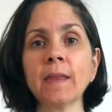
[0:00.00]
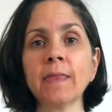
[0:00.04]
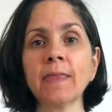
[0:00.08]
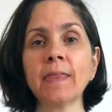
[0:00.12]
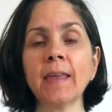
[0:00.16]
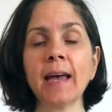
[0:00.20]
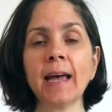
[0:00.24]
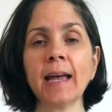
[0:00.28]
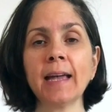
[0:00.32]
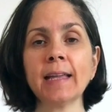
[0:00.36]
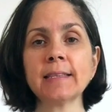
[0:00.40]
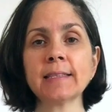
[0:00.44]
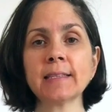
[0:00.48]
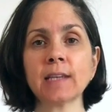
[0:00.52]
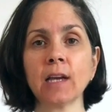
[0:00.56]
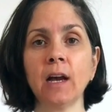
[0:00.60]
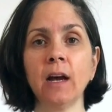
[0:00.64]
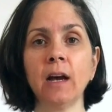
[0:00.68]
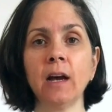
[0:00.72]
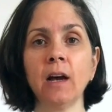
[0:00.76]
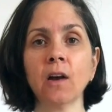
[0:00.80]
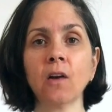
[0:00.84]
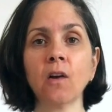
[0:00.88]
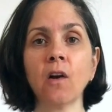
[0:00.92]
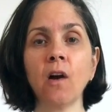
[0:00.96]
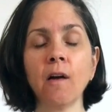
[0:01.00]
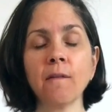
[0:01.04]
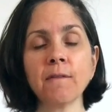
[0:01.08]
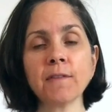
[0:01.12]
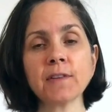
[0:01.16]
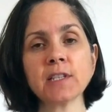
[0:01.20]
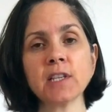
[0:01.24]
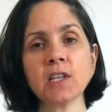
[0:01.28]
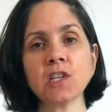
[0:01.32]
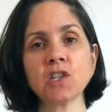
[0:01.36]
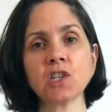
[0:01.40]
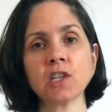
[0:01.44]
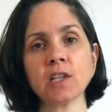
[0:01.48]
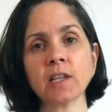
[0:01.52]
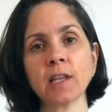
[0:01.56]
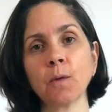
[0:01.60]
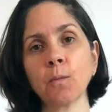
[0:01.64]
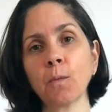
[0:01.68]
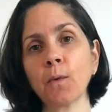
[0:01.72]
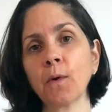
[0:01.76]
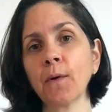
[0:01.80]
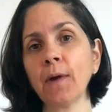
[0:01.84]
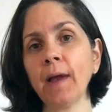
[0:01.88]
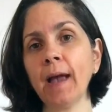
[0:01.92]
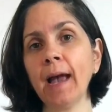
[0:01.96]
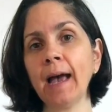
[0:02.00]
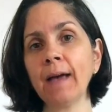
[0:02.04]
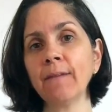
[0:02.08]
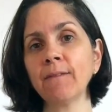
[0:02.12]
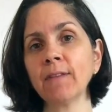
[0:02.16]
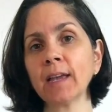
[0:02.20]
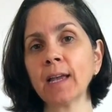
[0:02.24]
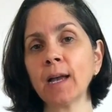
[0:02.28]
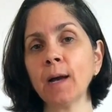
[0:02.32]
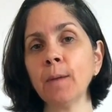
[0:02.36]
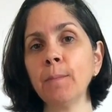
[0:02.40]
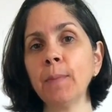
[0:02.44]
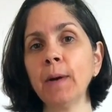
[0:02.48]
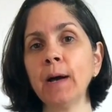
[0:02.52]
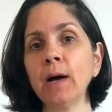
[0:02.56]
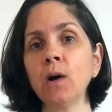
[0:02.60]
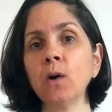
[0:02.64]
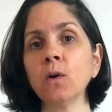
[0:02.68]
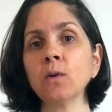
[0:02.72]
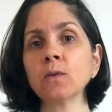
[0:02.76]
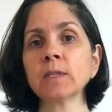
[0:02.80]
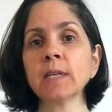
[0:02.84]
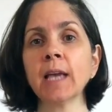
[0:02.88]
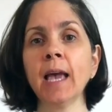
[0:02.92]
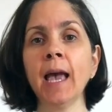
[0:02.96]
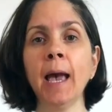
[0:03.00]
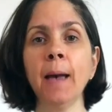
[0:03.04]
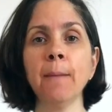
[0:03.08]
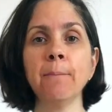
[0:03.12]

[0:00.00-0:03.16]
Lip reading: with that conversation that we were having about